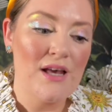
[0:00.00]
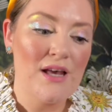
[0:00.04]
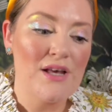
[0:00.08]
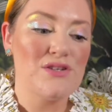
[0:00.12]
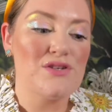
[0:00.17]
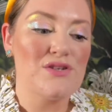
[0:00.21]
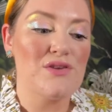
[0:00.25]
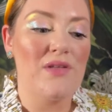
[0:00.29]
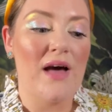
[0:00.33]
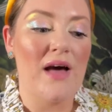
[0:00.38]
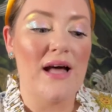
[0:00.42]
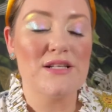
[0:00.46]

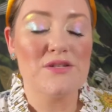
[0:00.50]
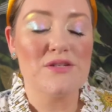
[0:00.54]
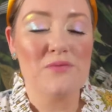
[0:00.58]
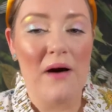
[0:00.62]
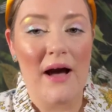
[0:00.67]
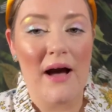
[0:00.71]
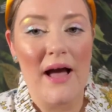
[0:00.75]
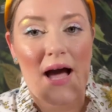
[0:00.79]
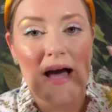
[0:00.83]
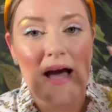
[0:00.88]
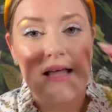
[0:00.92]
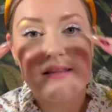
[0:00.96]
So that's
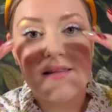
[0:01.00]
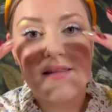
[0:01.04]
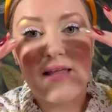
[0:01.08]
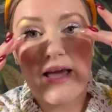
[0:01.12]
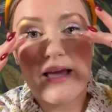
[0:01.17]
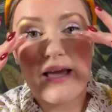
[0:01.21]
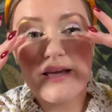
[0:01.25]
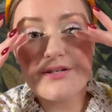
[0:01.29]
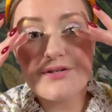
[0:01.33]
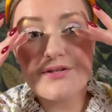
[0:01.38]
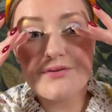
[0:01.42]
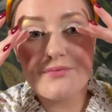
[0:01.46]
why I
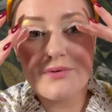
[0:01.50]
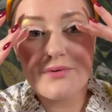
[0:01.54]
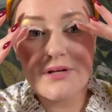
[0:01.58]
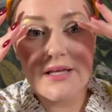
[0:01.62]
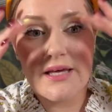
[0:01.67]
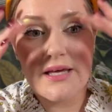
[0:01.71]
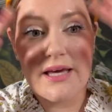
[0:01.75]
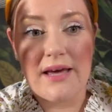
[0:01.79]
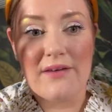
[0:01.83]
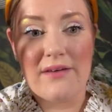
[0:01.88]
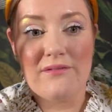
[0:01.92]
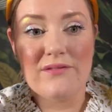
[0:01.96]
like to
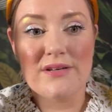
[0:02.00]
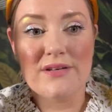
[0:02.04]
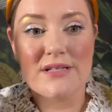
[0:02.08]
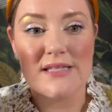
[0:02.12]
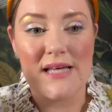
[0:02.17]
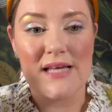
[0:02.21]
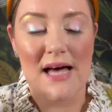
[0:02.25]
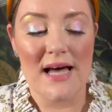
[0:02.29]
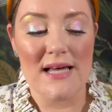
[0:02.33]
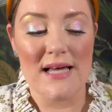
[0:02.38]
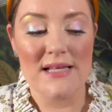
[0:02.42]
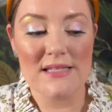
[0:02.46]
really
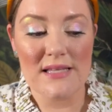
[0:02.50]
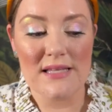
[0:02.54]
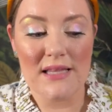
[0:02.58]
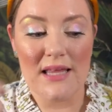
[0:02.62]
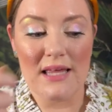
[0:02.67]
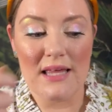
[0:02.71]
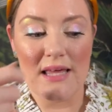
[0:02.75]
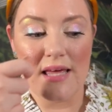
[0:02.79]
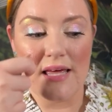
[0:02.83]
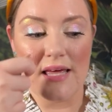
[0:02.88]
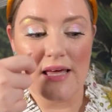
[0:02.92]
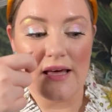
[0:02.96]
emphasize
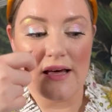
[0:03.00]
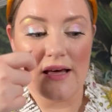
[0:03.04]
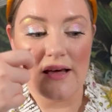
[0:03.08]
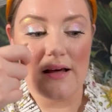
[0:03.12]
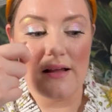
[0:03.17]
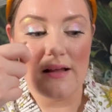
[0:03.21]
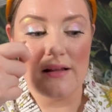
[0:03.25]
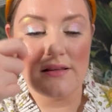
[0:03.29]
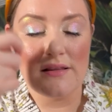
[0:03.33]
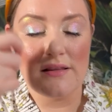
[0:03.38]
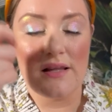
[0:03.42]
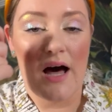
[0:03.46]
the
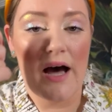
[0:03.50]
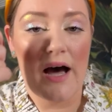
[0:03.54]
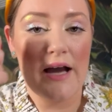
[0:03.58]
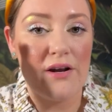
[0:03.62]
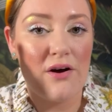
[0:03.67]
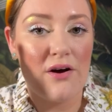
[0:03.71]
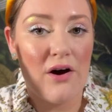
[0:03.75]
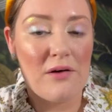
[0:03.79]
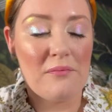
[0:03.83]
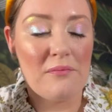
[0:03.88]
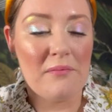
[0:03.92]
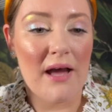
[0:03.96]
line
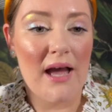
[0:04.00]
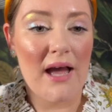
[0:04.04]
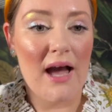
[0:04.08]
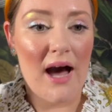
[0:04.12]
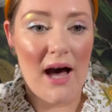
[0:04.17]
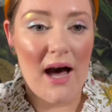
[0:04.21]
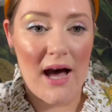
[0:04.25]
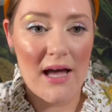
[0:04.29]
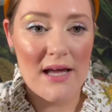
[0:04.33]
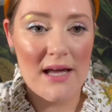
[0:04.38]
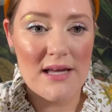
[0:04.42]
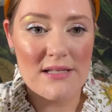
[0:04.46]
on my
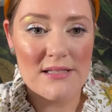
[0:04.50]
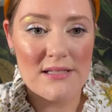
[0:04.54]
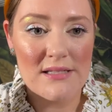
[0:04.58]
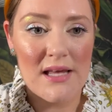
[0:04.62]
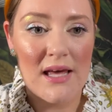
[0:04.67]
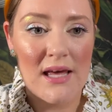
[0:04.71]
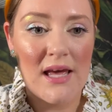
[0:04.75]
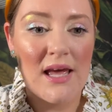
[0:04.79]
eyes.